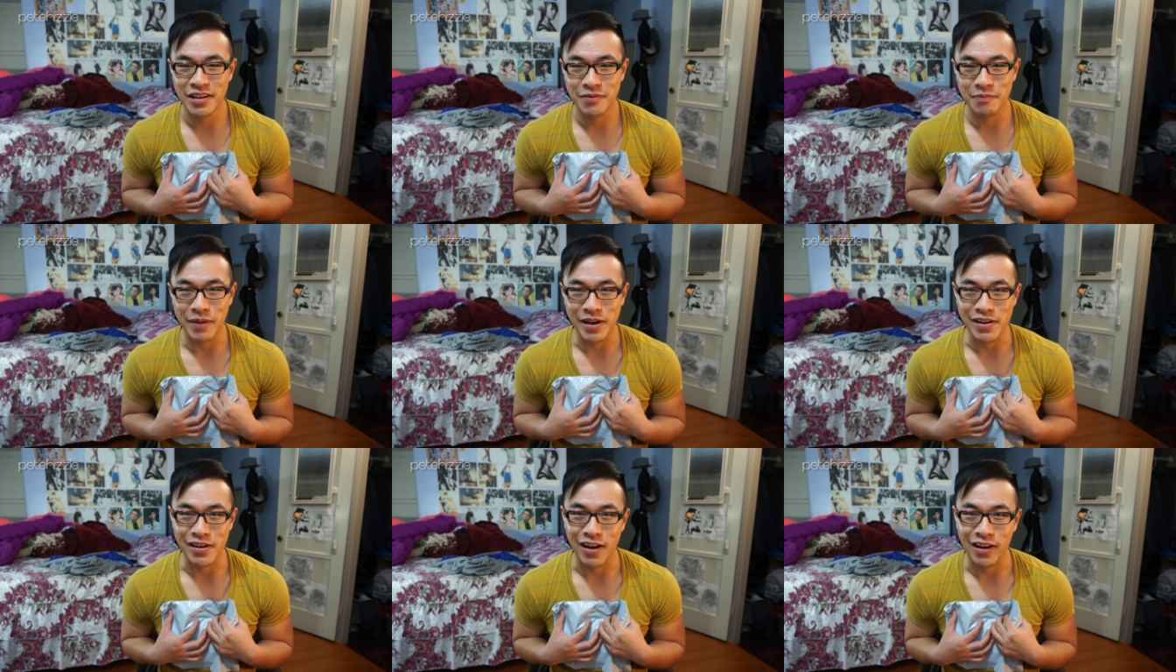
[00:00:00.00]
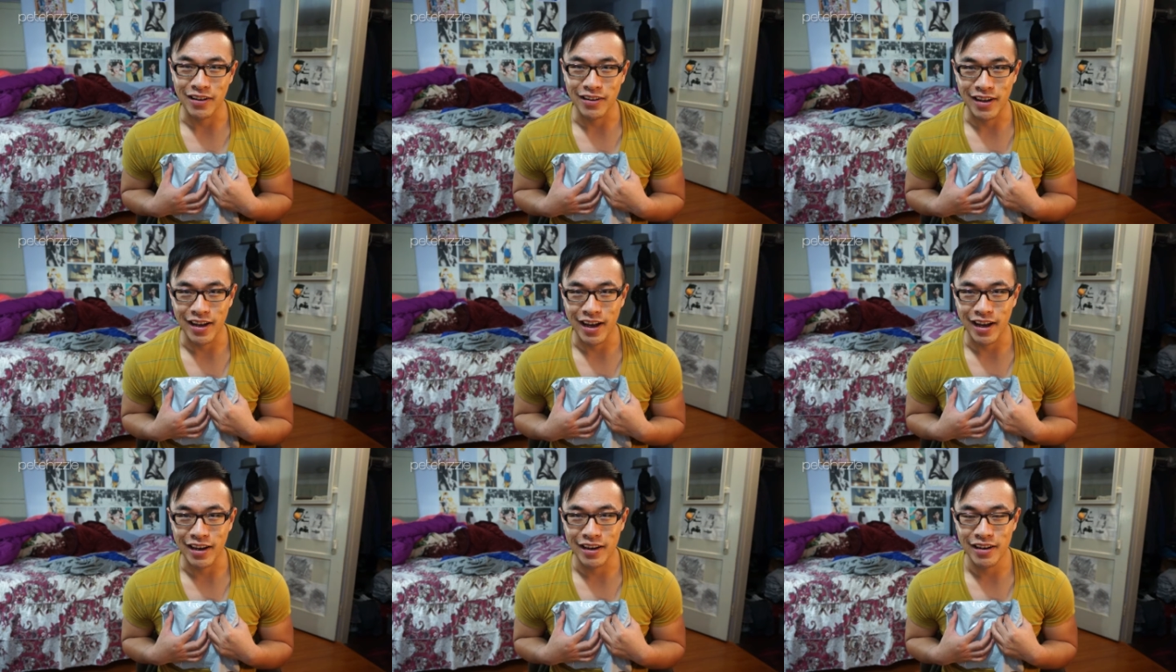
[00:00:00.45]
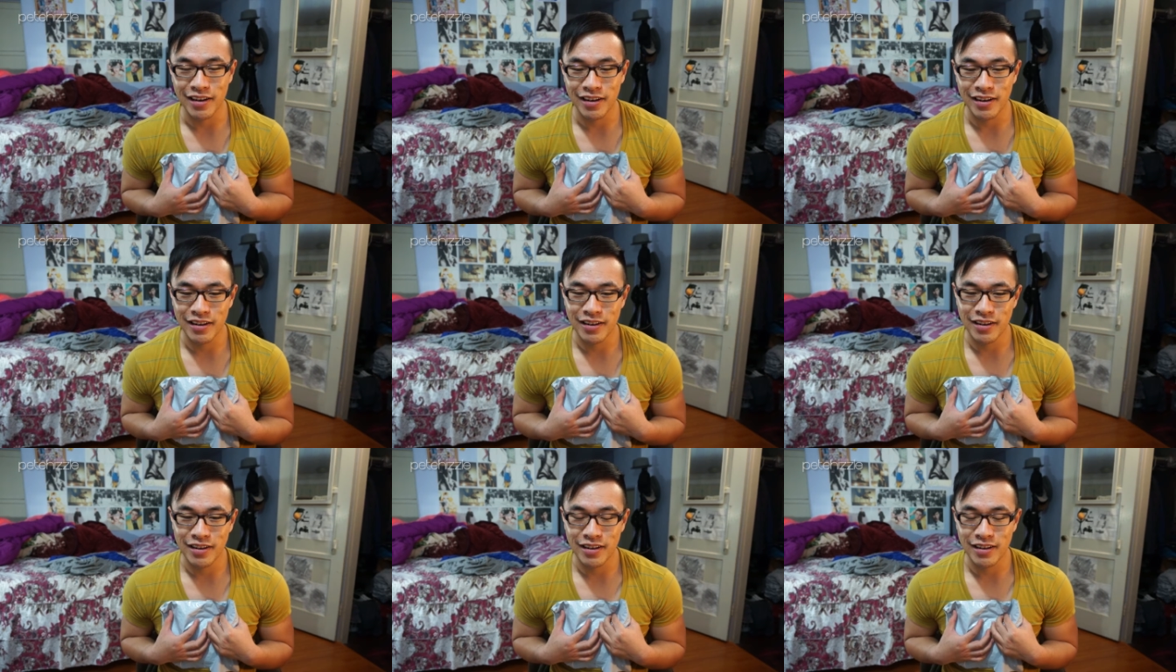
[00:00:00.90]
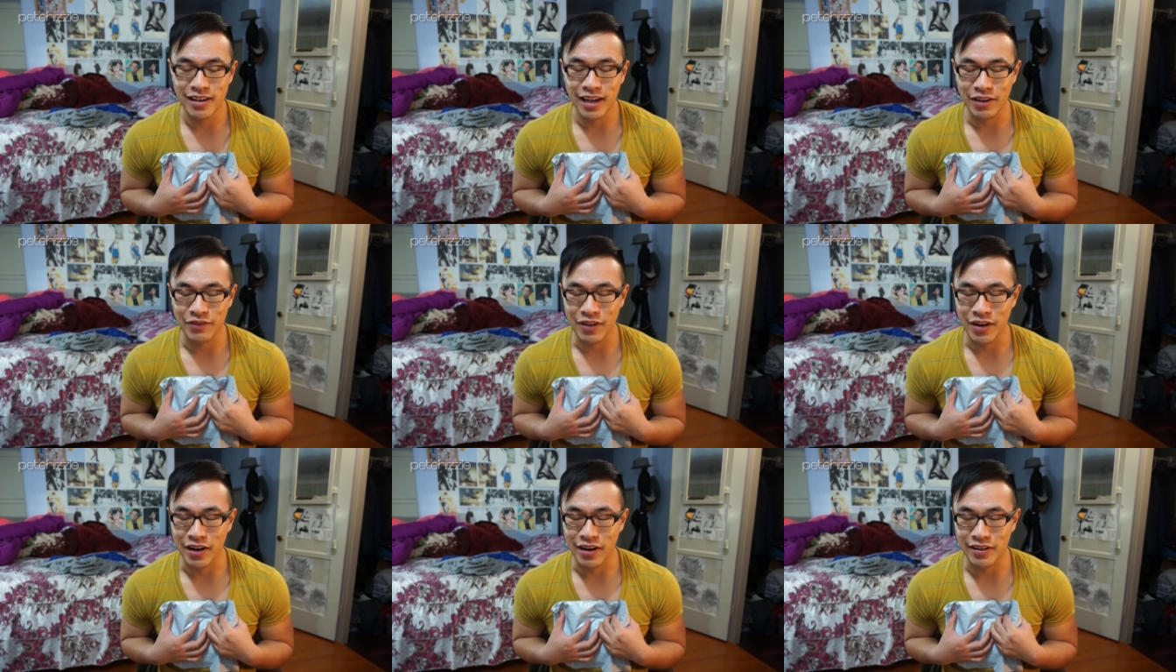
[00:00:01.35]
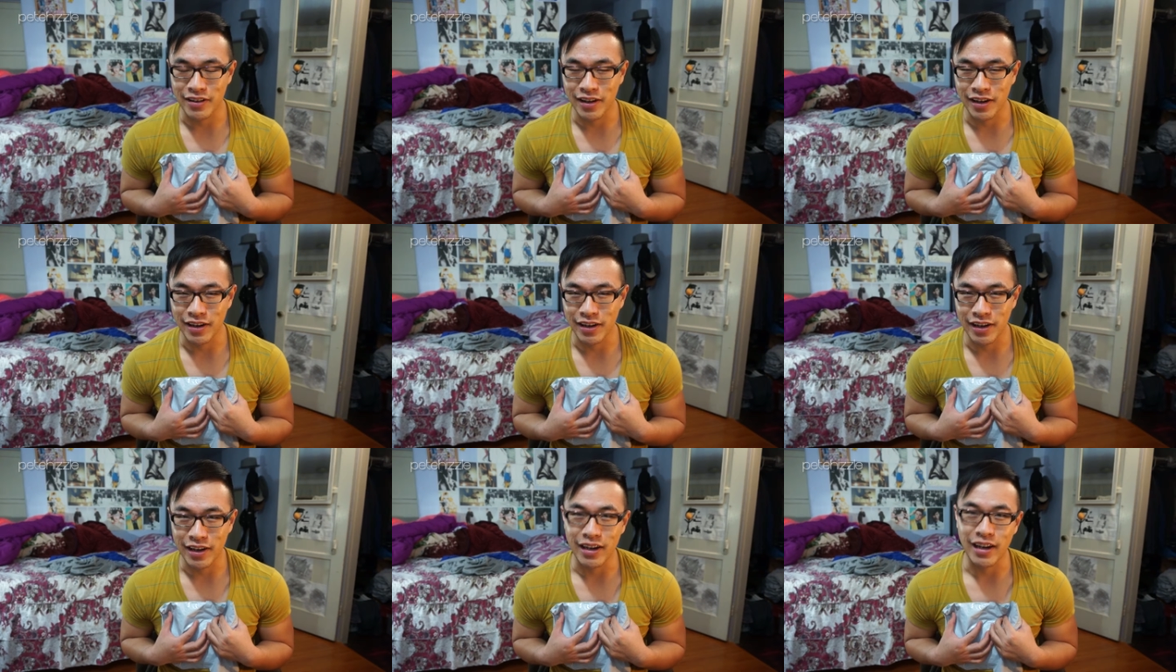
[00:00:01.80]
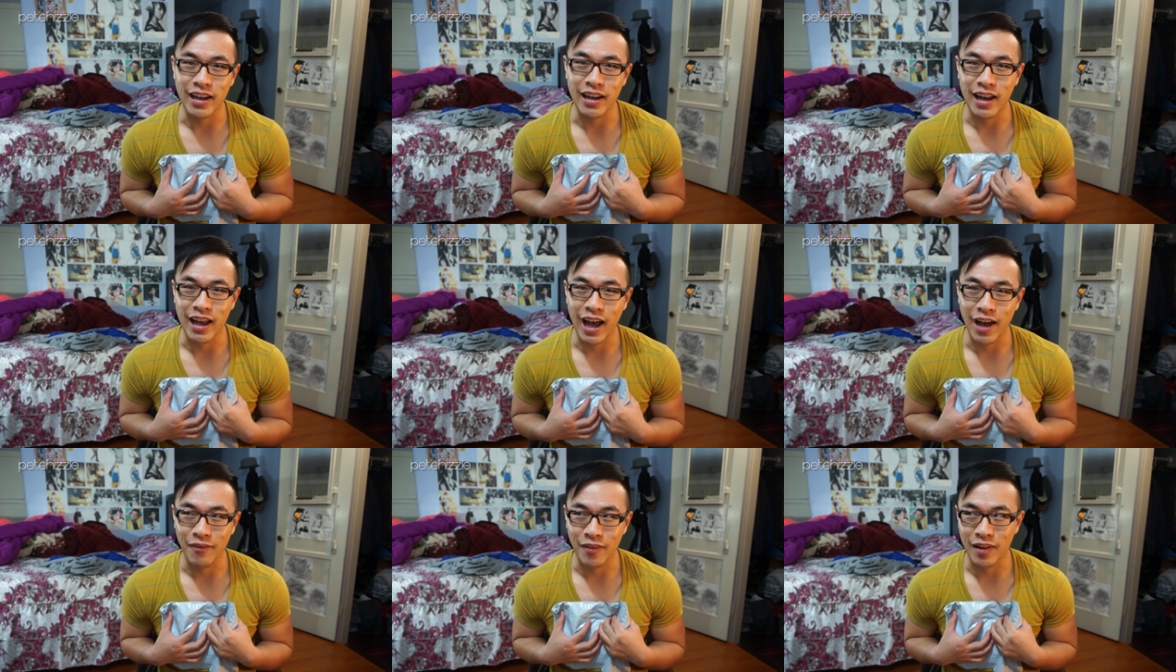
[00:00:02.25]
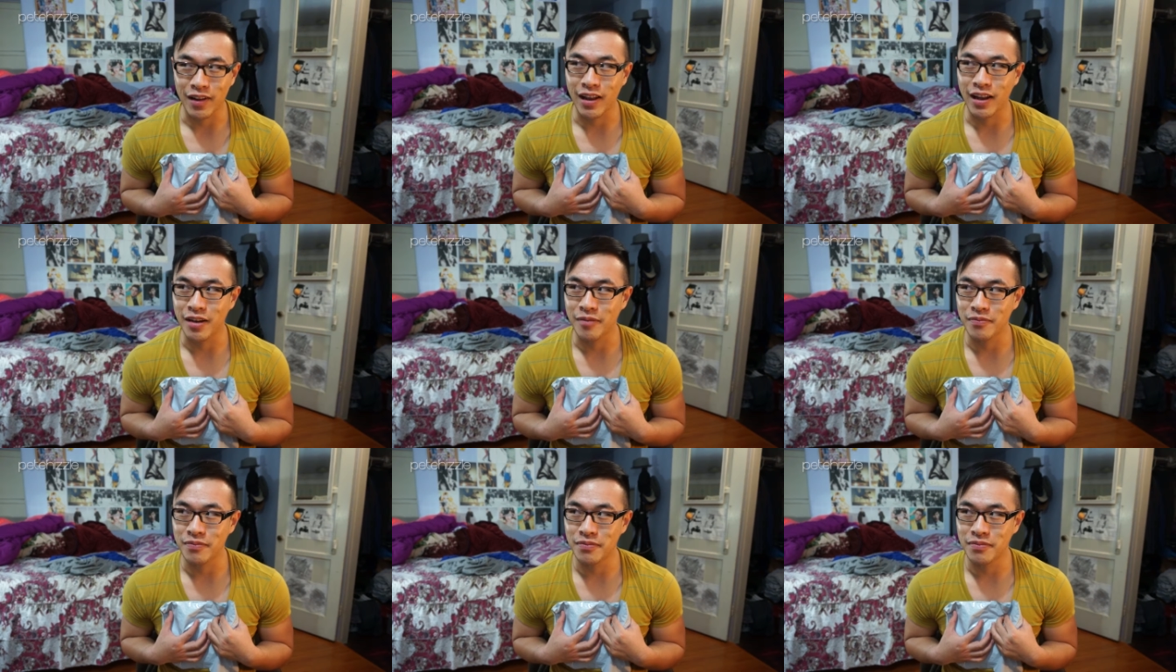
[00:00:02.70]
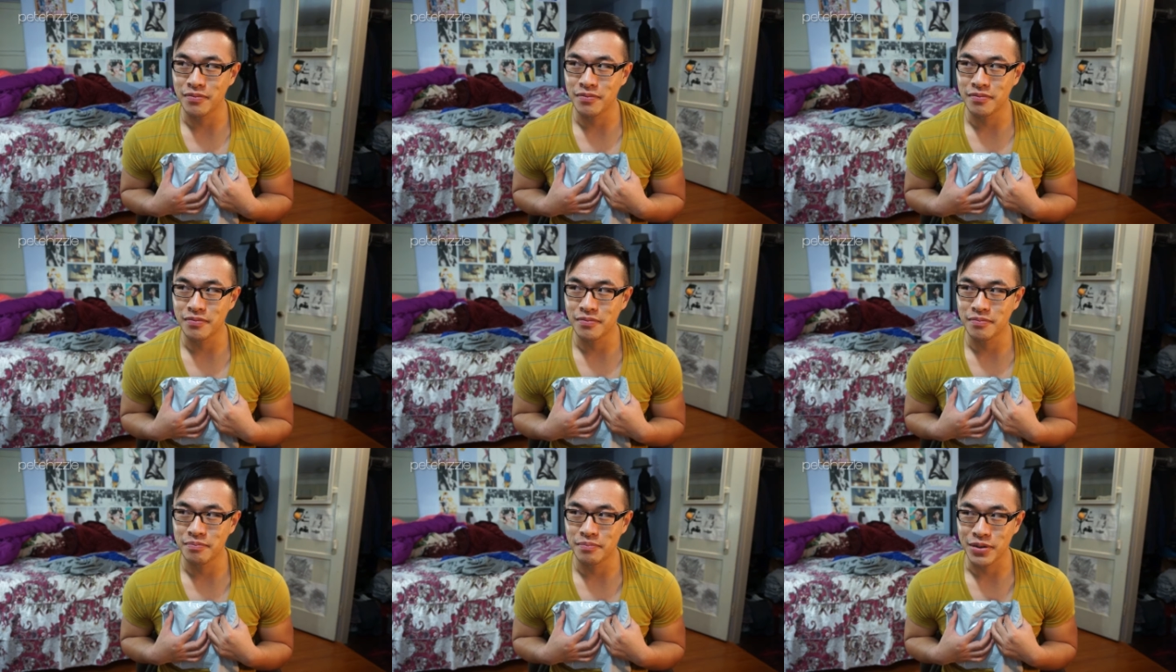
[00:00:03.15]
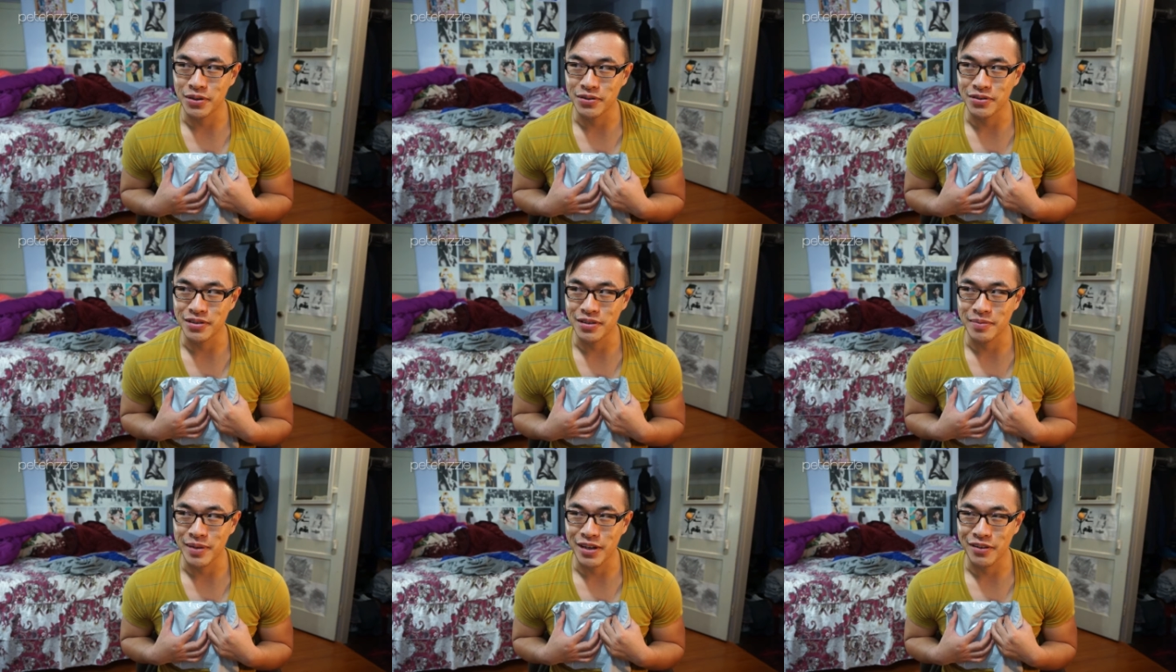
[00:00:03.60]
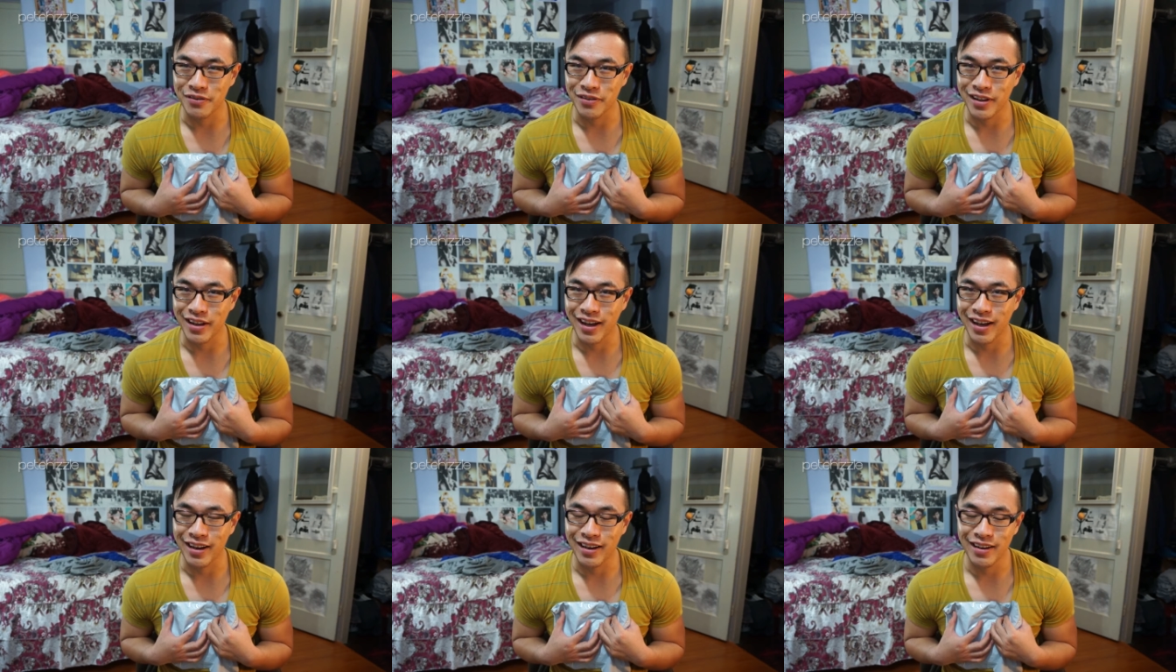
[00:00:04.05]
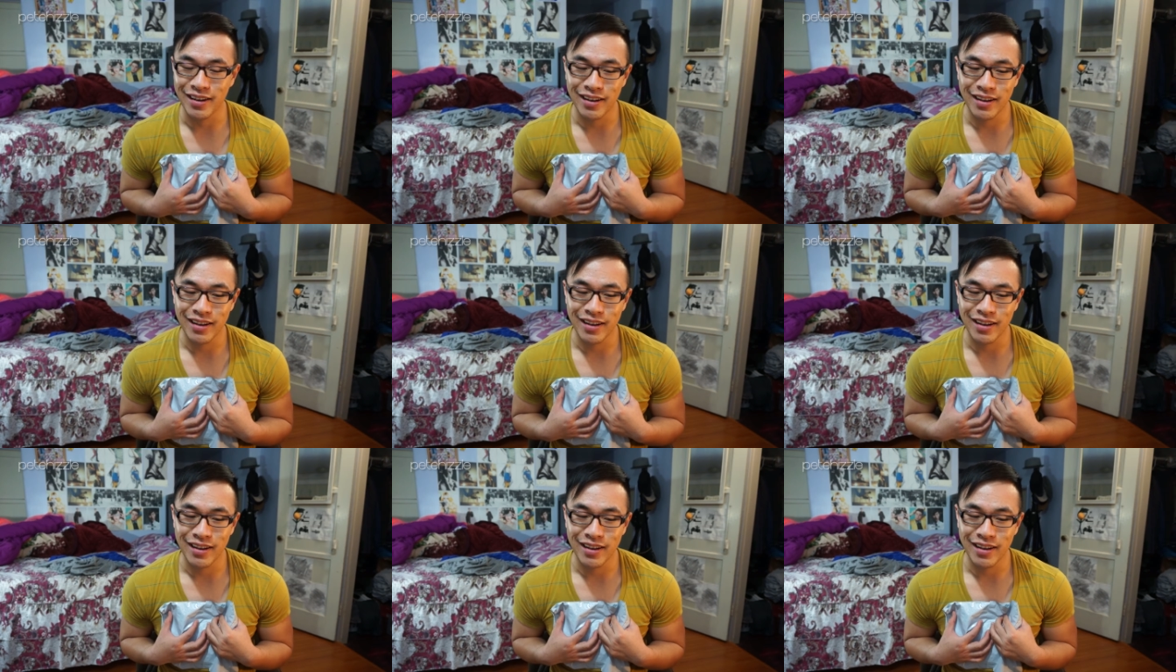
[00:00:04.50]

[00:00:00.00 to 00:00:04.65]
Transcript: my dog died like very suddenly and I have a lot of bills to pay for that.